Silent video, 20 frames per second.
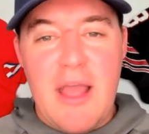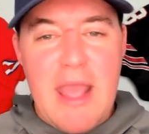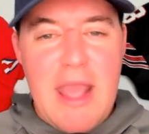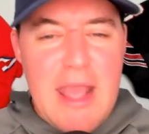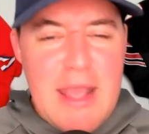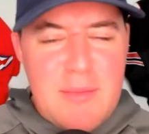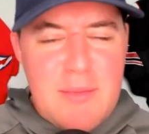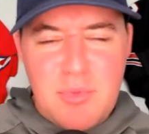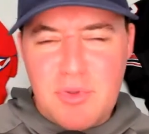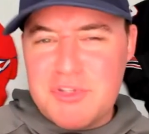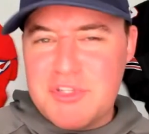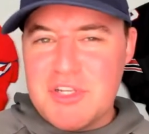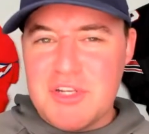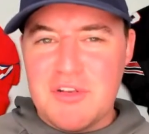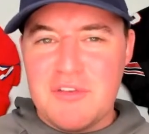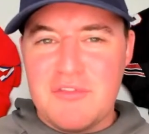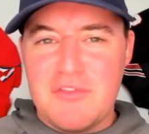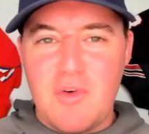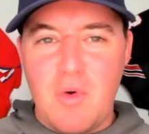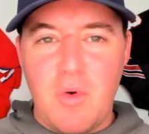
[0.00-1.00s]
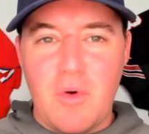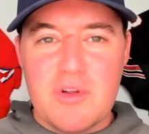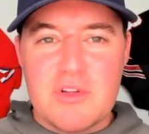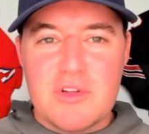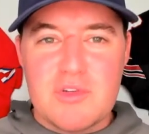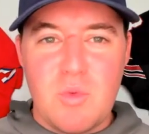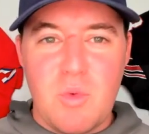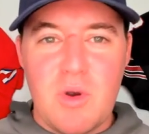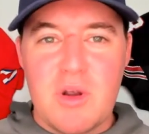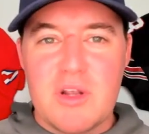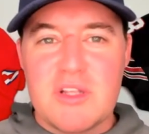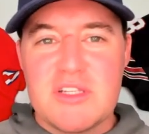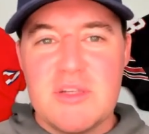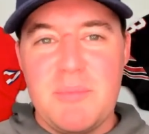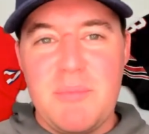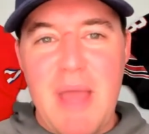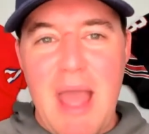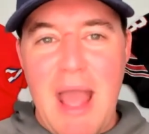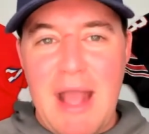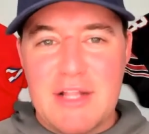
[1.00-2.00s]
able to, of course, work
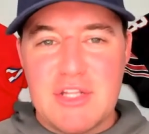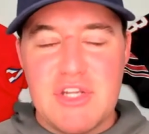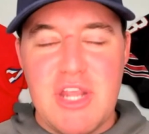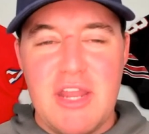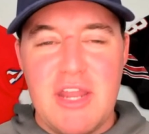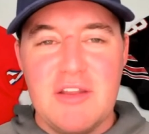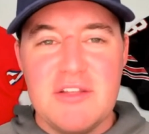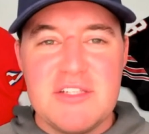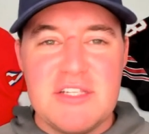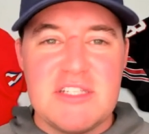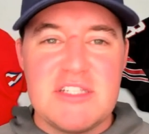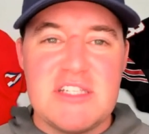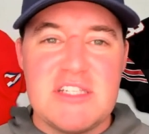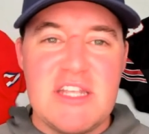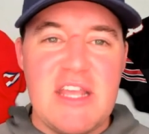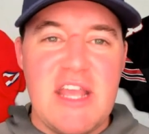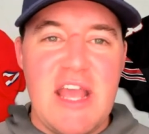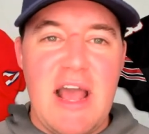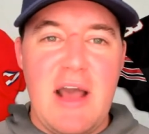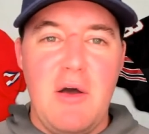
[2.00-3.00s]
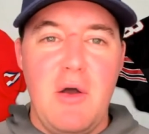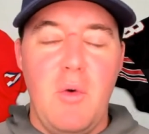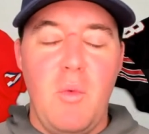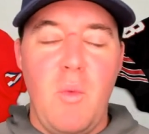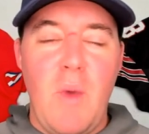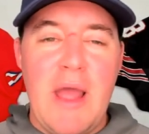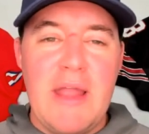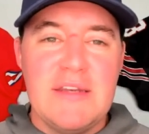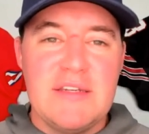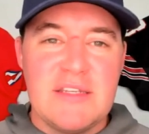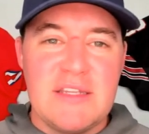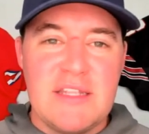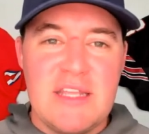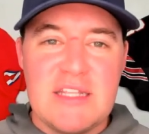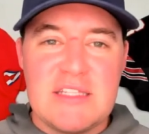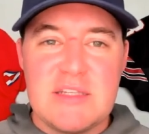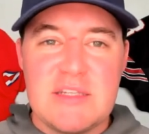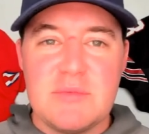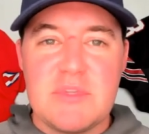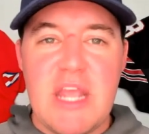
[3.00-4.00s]
some back channels and see how it went and
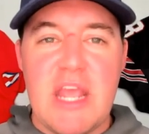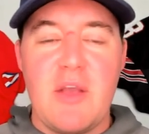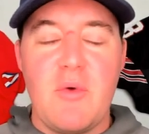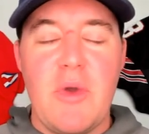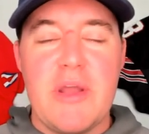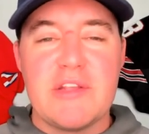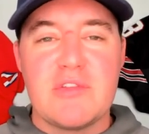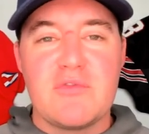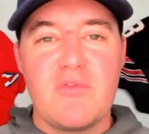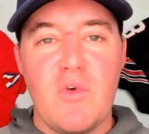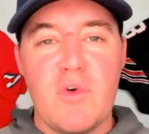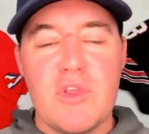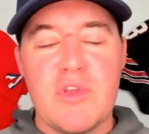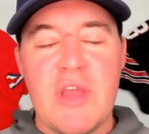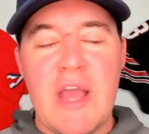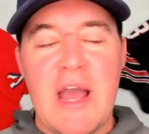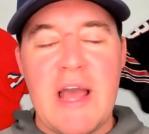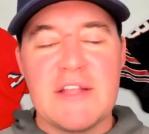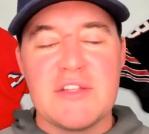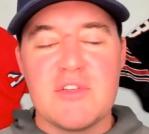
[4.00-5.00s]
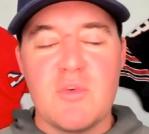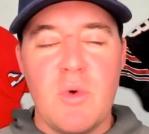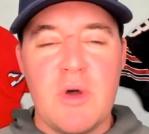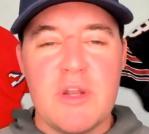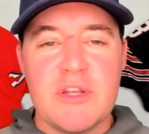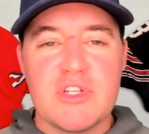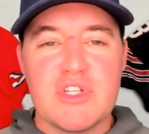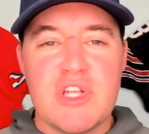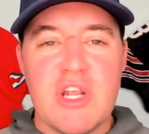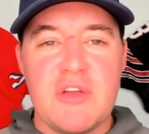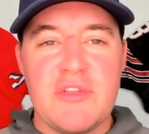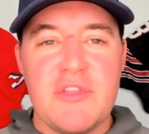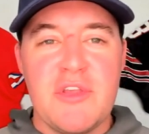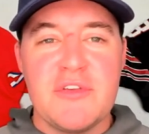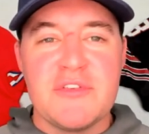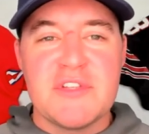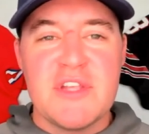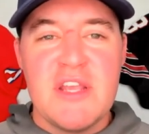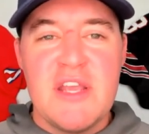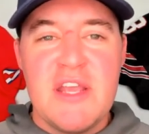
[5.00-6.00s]
get some takeaways for you guys. So want to share
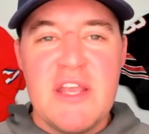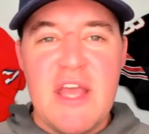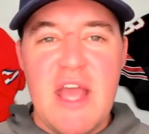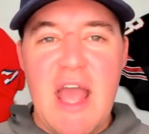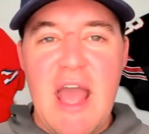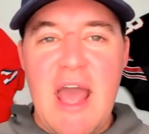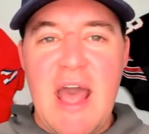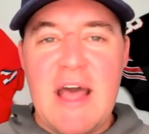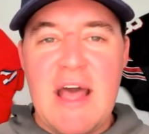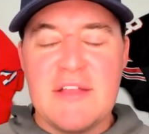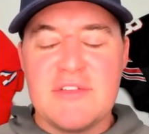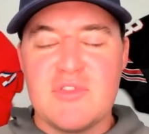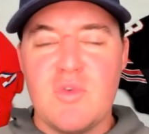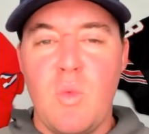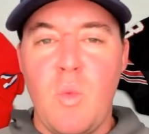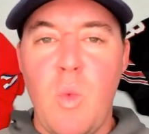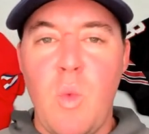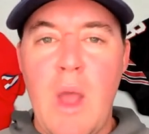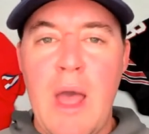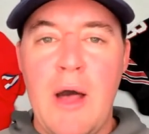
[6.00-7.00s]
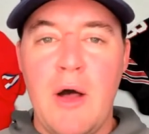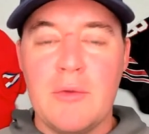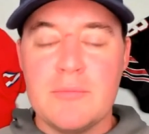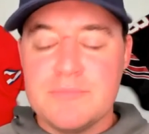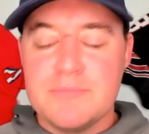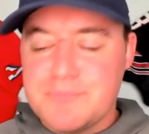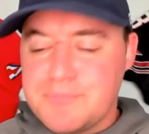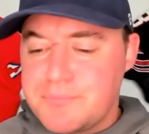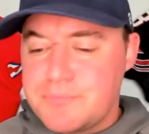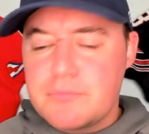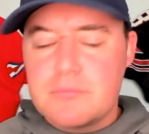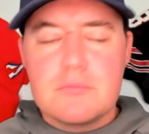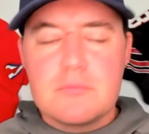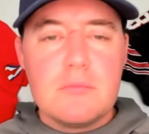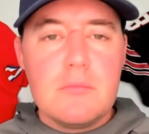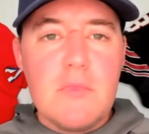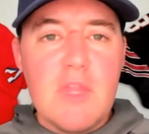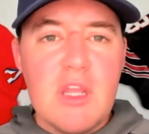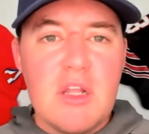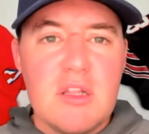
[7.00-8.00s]
those as well.
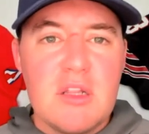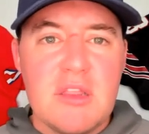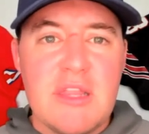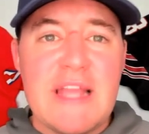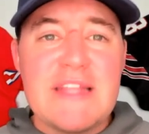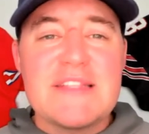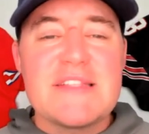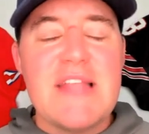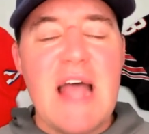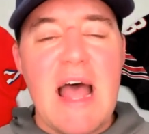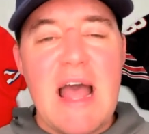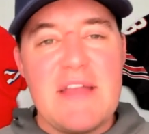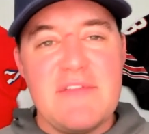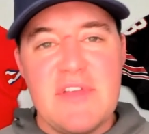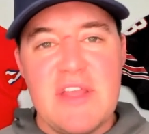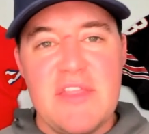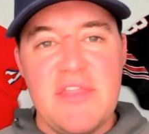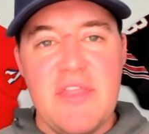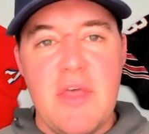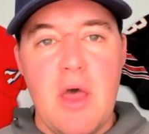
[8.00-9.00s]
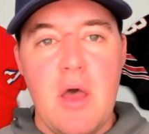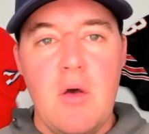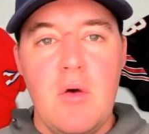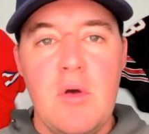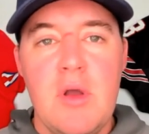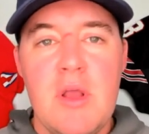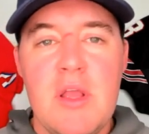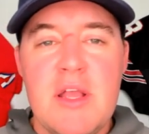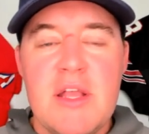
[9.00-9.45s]
Let's dive in, though,